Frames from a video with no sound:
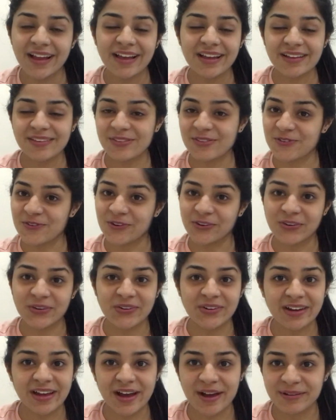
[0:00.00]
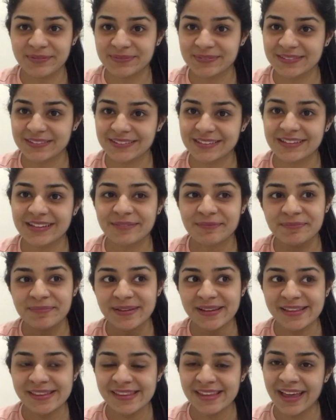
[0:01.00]
It's not gonna happen.
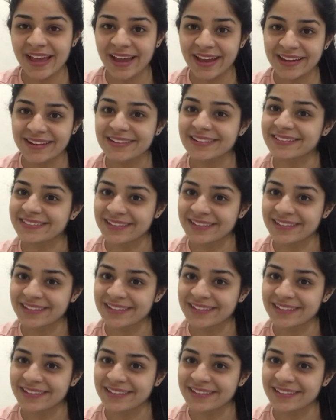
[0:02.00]
Been there,